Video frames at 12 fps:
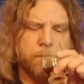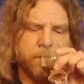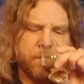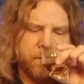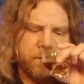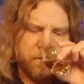
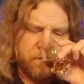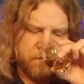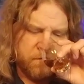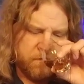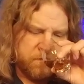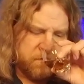
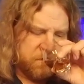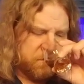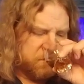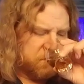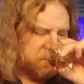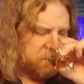
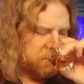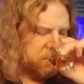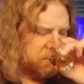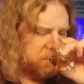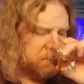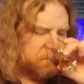
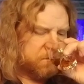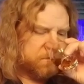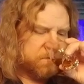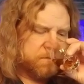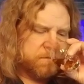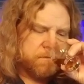
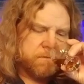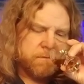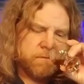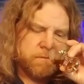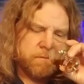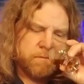
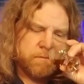[no speech]